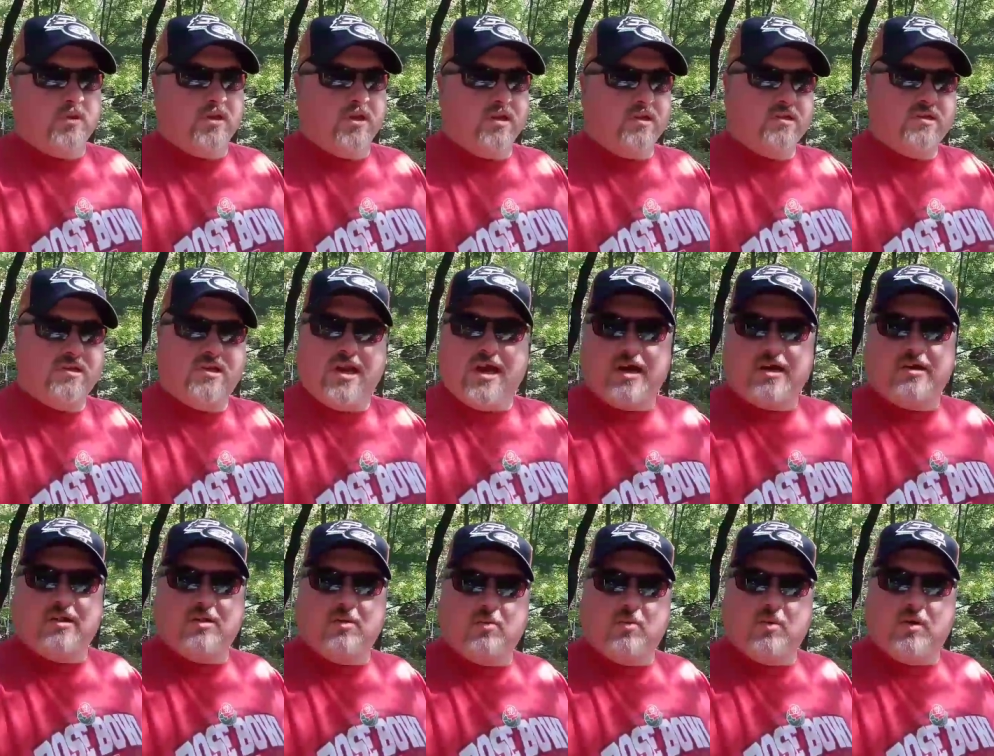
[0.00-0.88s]
this
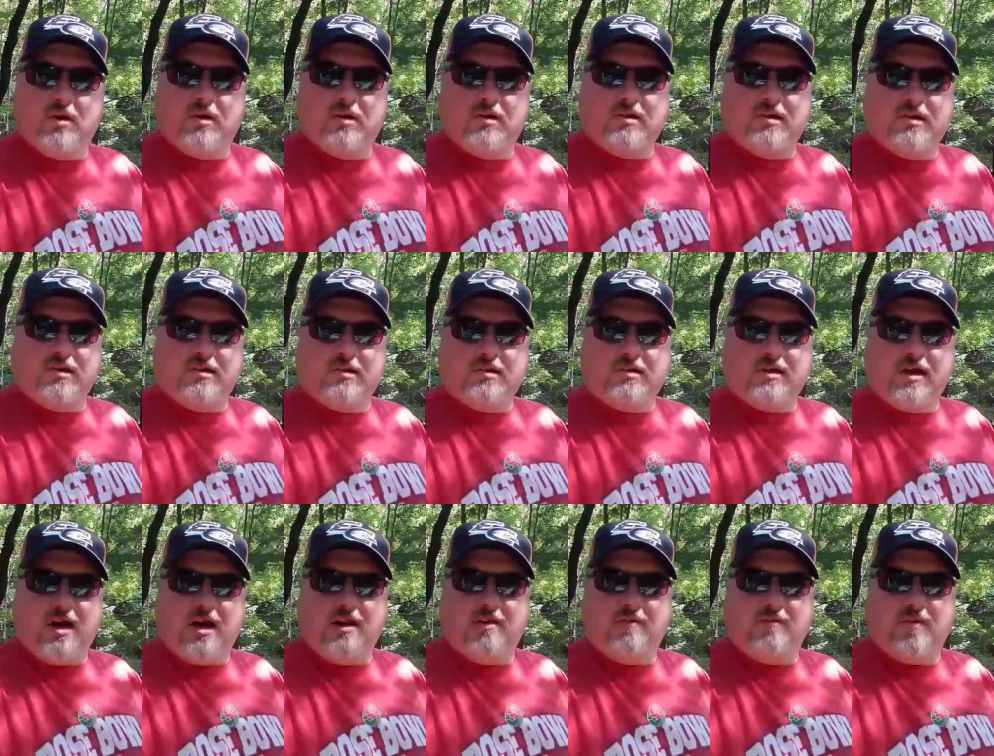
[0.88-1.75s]
neck of the woods is
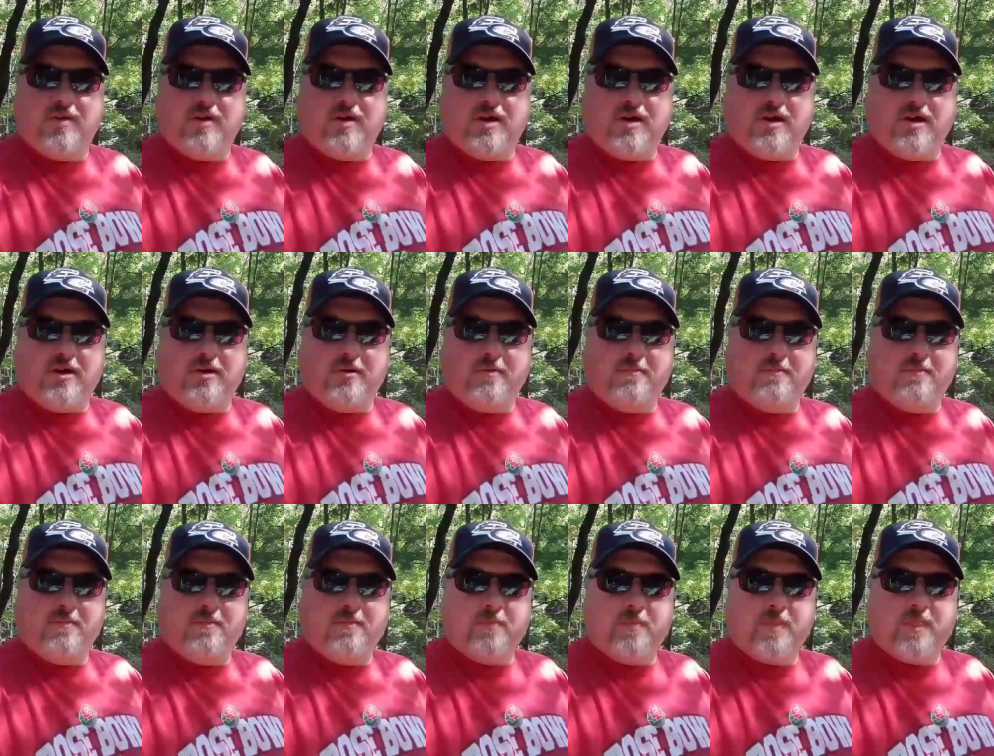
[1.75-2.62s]
kind of a
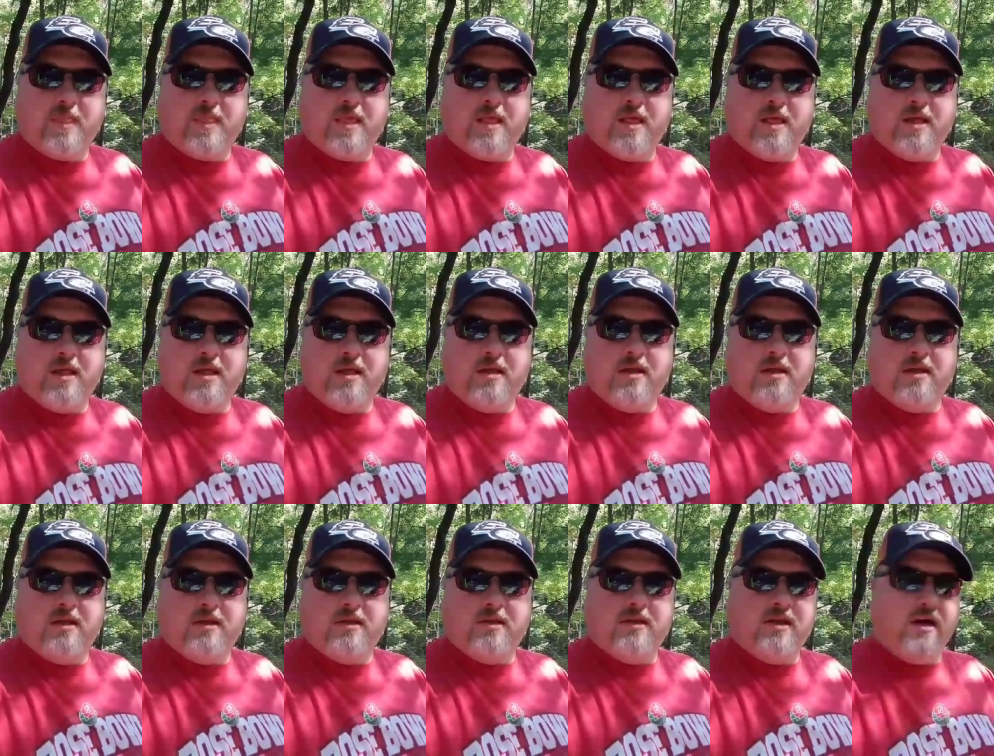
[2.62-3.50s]

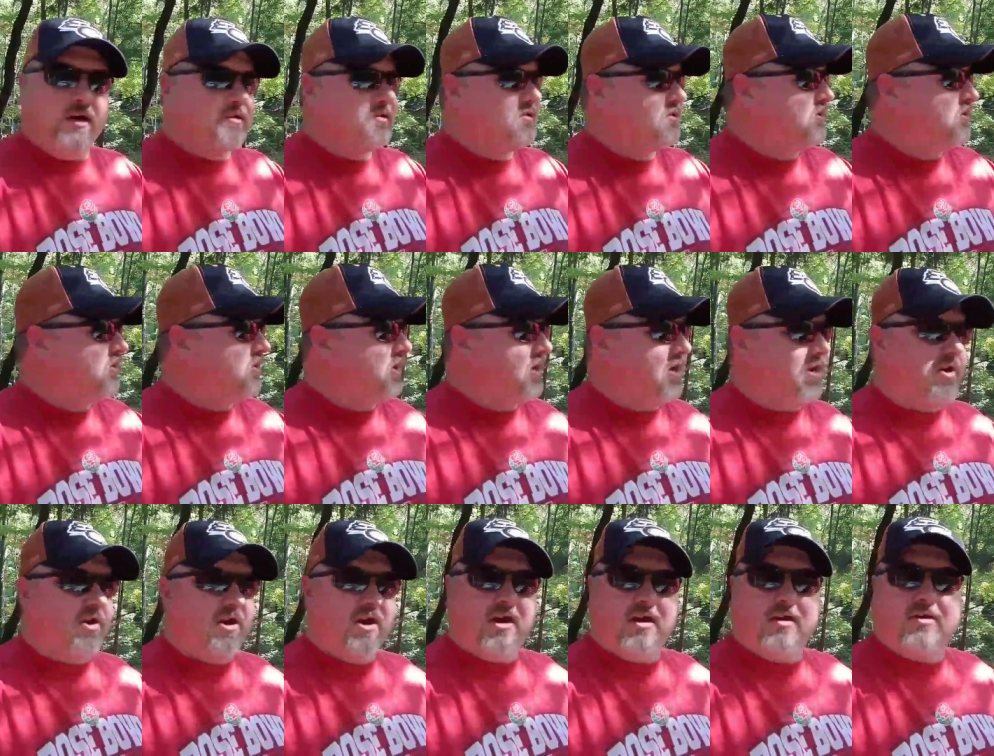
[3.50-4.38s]
nice little
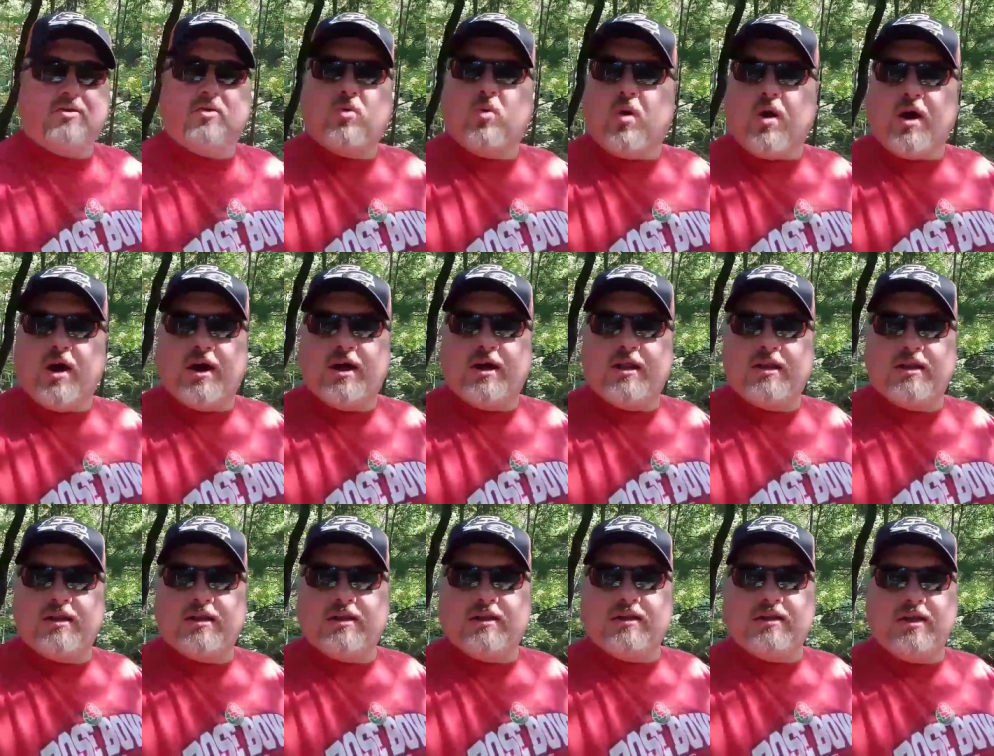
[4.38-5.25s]
area,
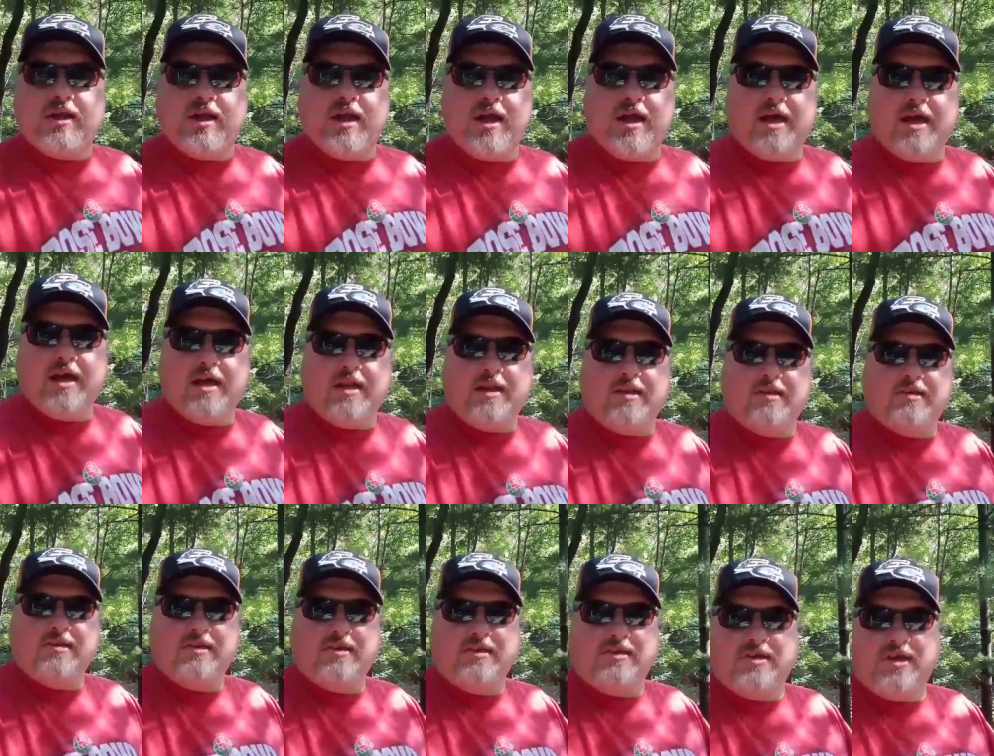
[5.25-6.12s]
quiet,
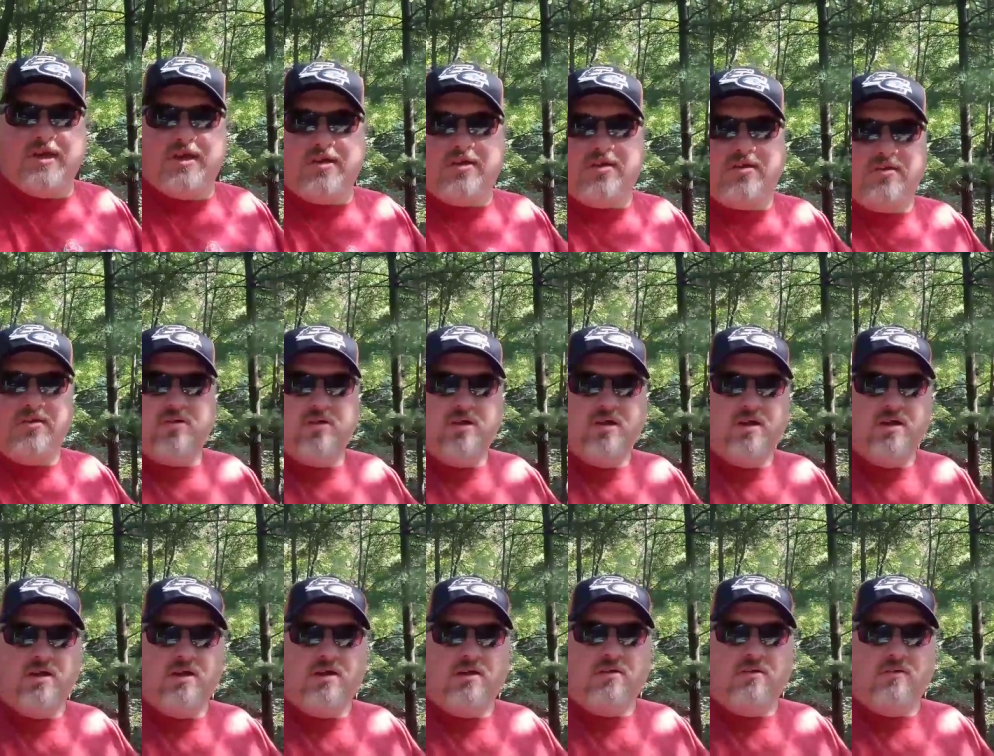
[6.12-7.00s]
and as you can tell,
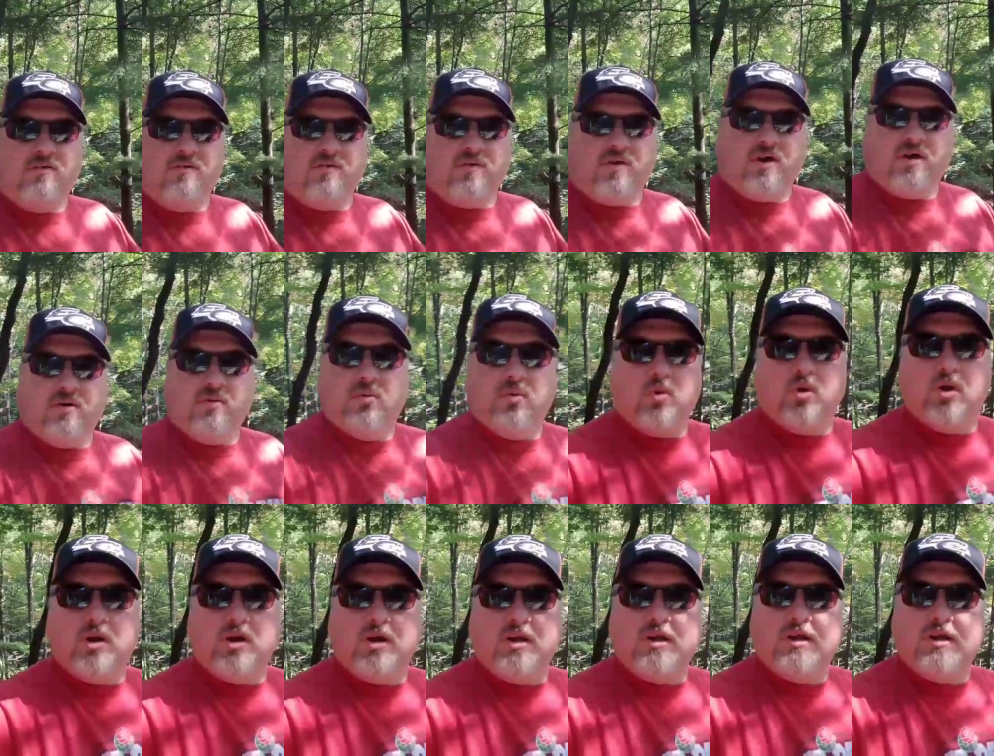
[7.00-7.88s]
very
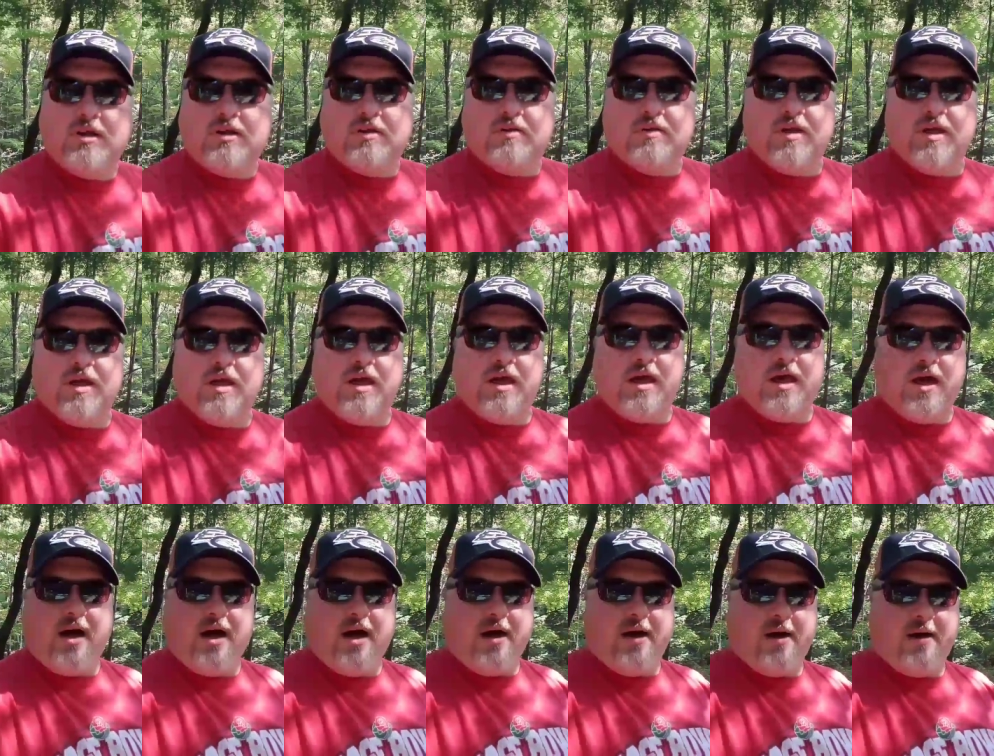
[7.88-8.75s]
wooded.
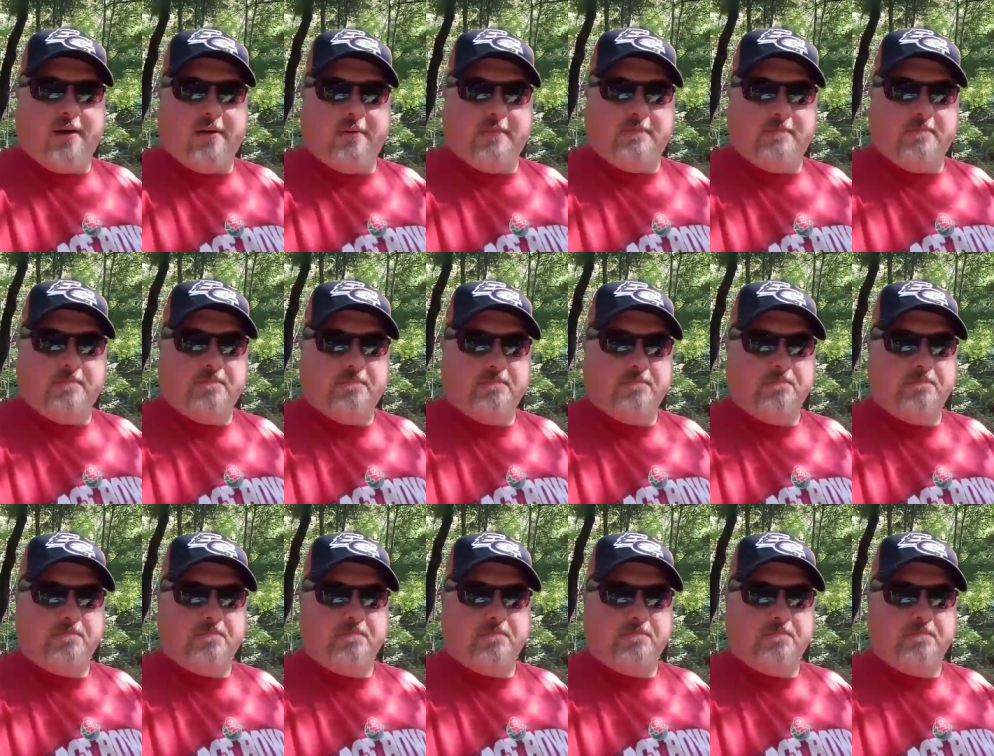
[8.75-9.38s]
Um,